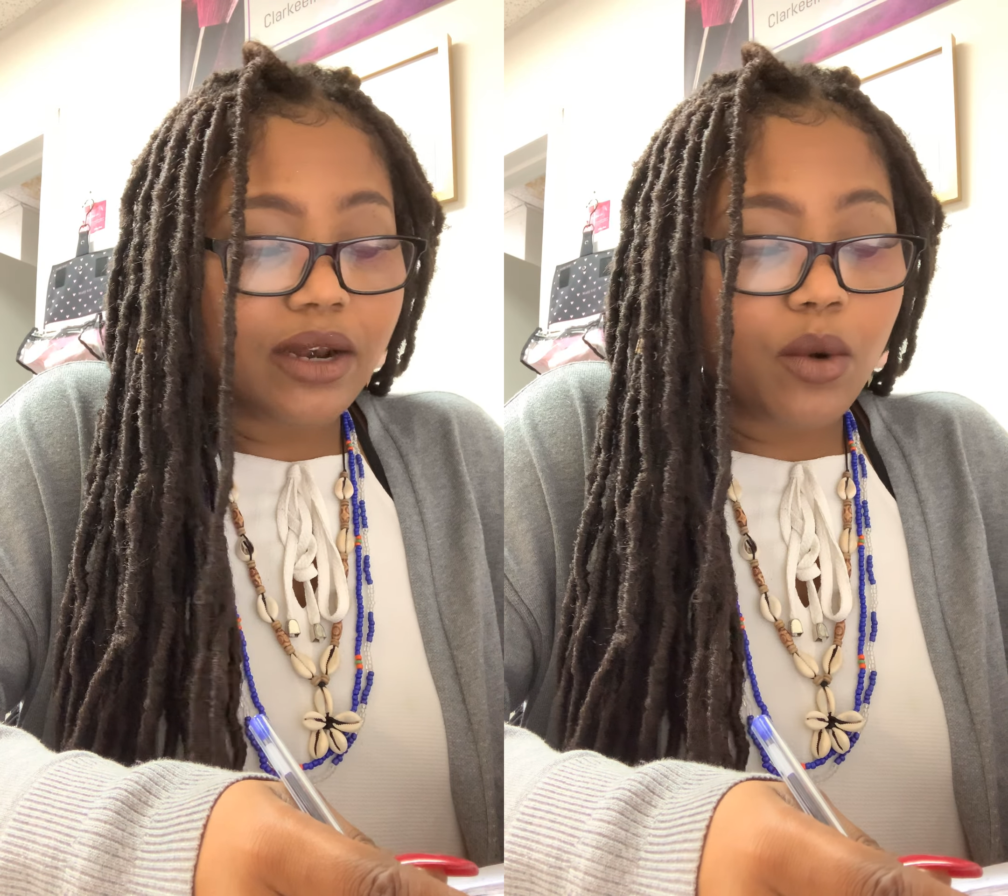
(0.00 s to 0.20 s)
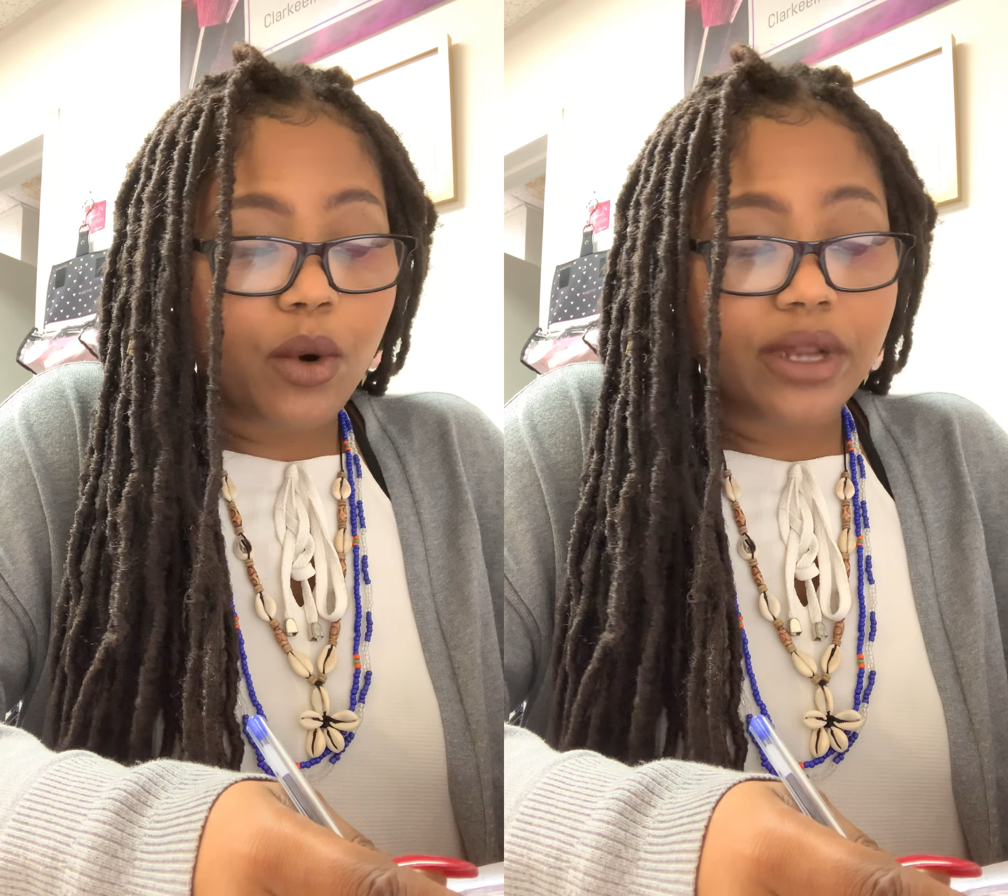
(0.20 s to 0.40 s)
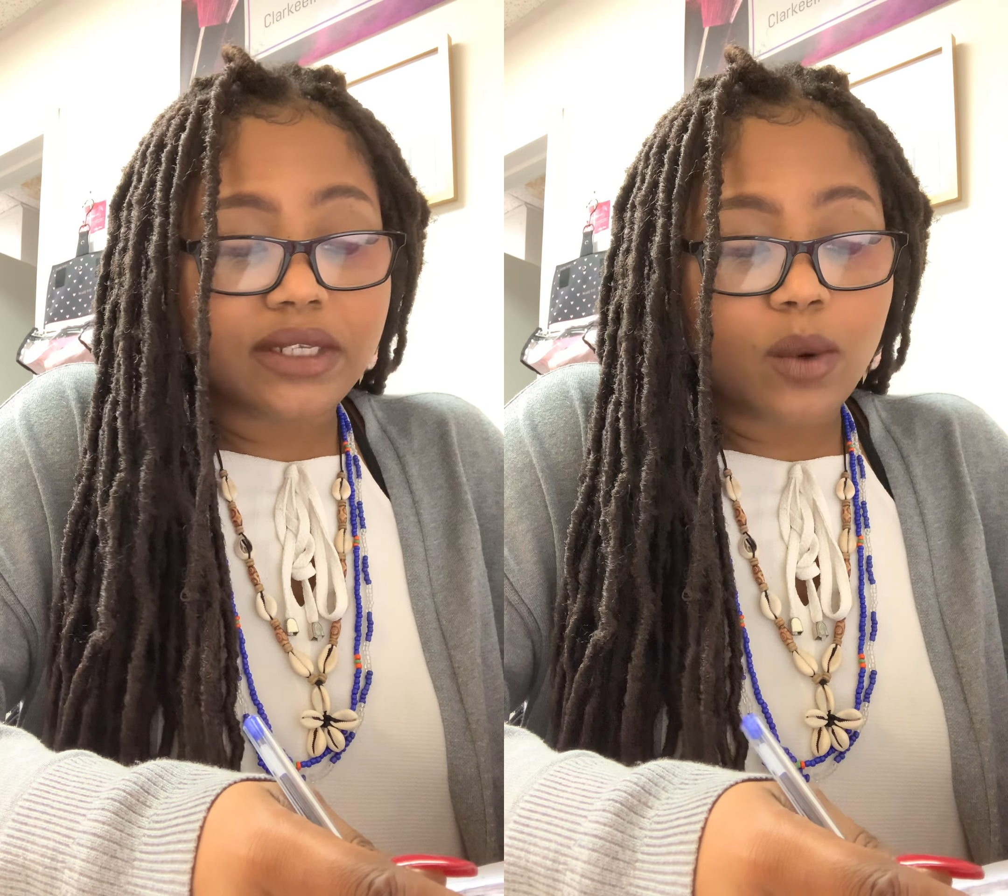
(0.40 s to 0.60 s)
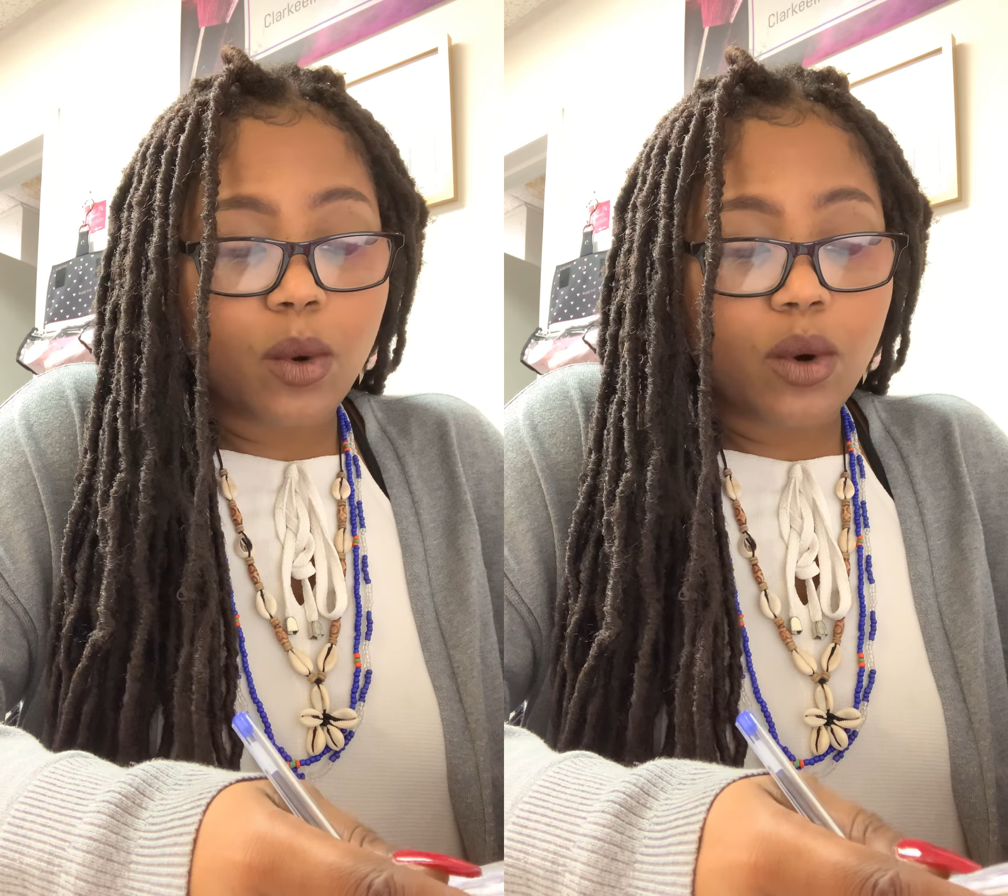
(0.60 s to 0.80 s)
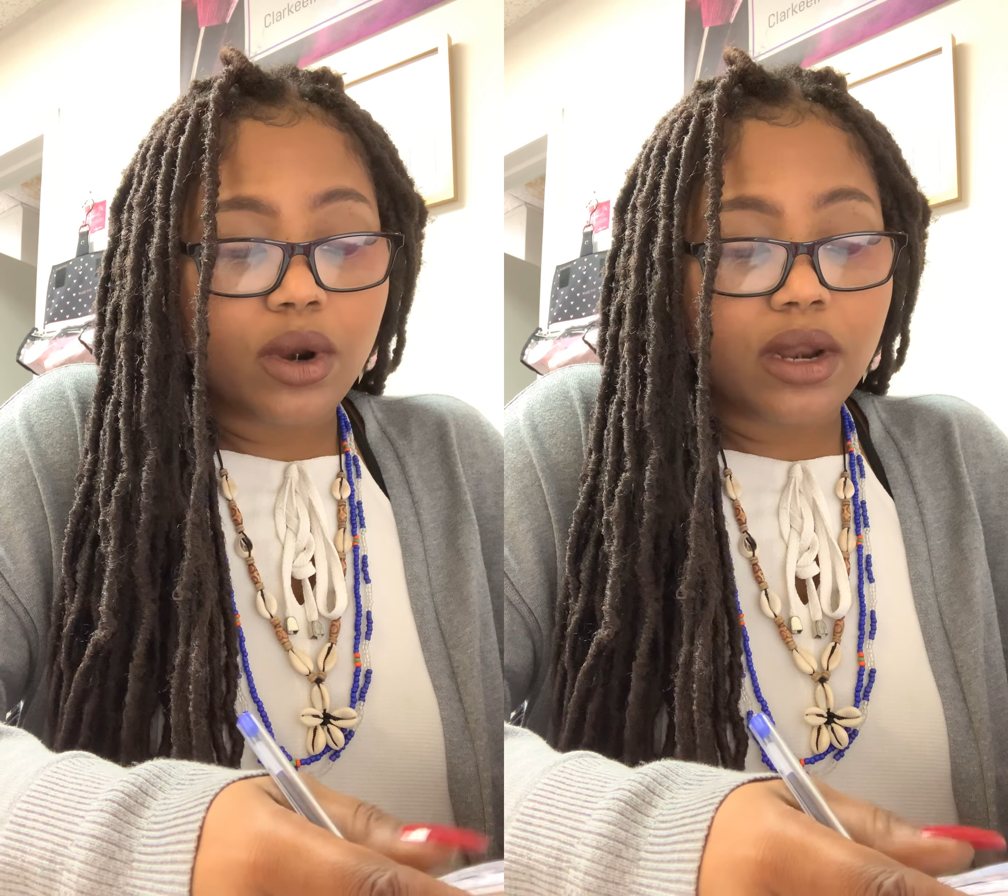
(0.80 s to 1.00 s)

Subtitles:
Lloyd's or